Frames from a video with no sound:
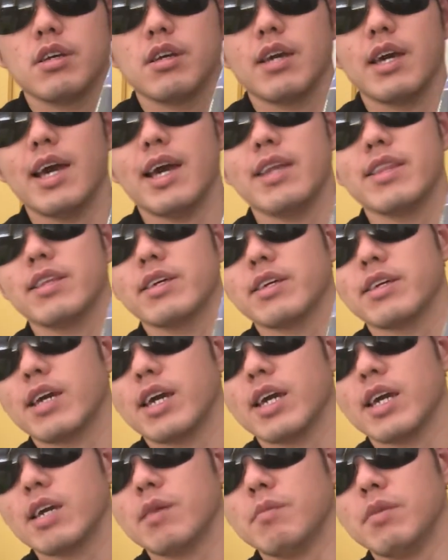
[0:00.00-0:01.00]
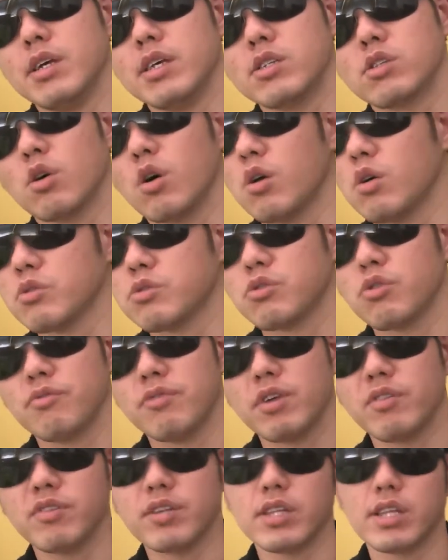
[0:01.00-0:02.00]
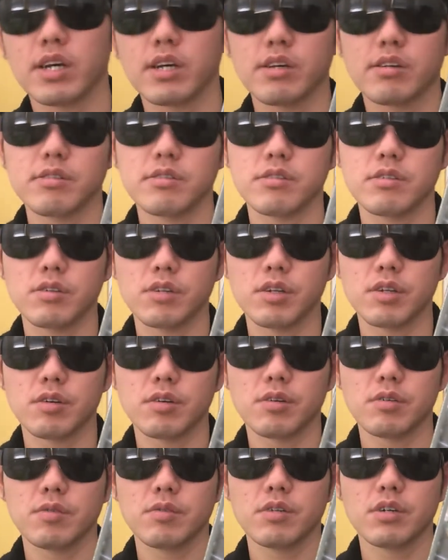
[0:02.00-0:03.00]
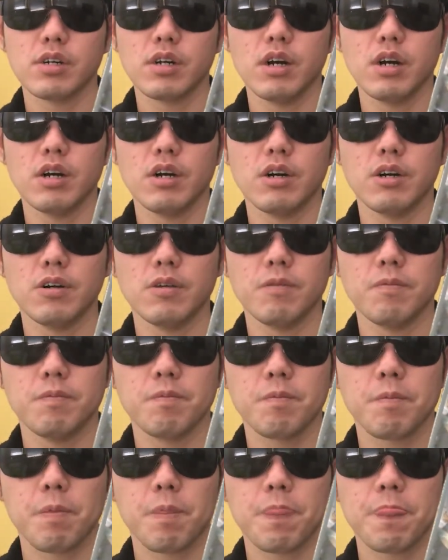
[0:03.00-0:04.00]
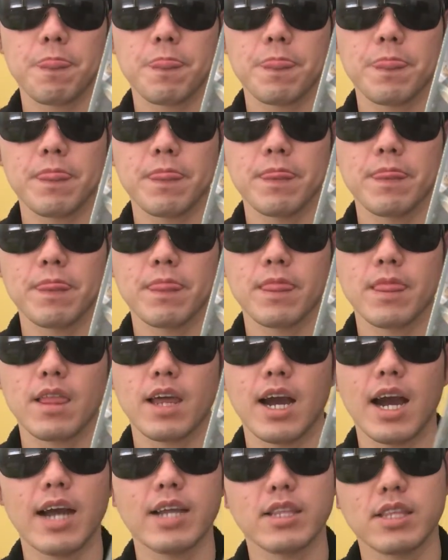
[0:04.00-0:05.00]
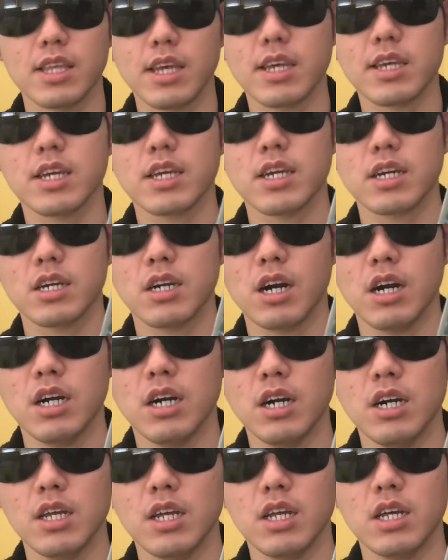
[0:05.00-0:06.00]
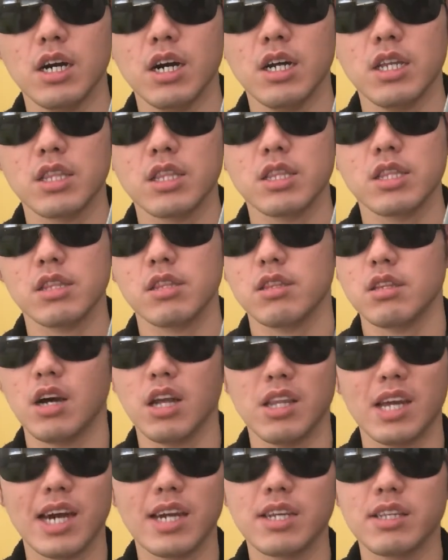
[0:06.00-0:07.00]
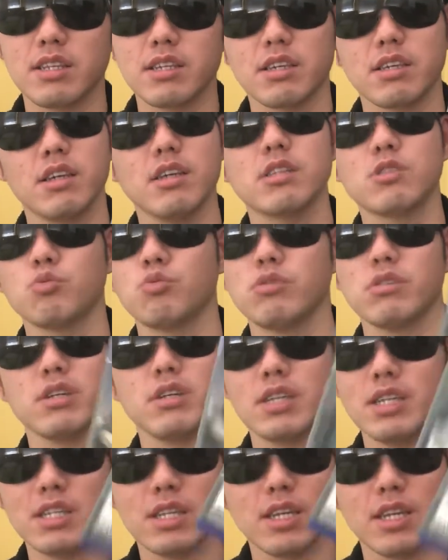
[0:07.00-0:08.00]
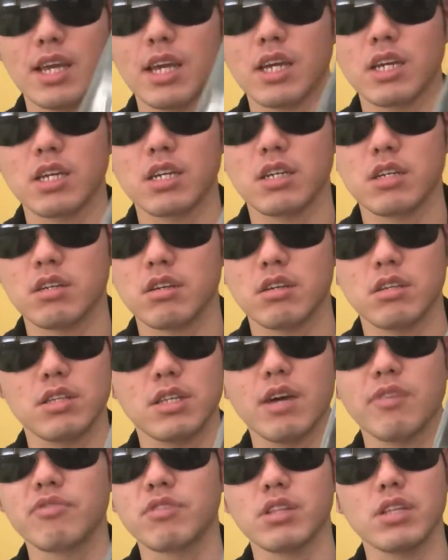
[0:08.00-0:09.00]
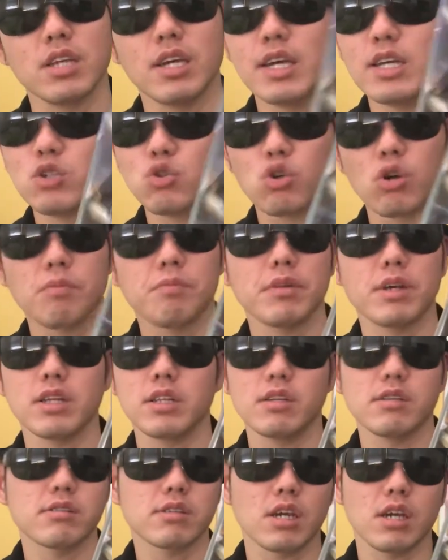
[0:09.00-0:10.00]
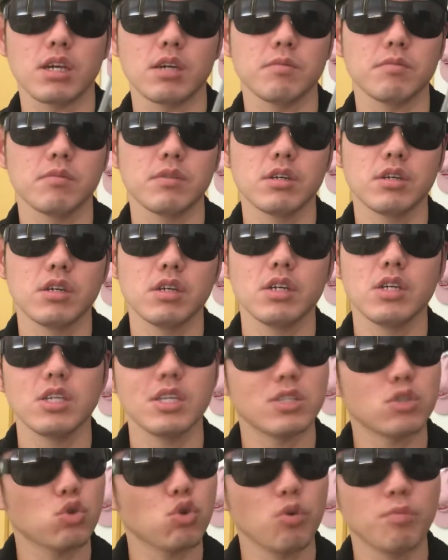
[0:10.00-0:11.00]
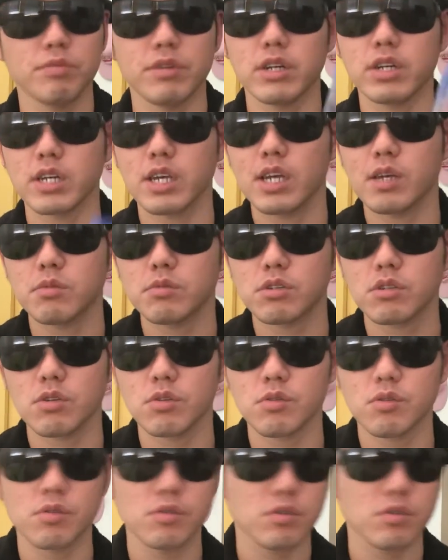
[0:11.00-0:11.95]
And the game is also very nice, I think a lot of the kids would definitely enjoy playing this game. It's 2-player games too.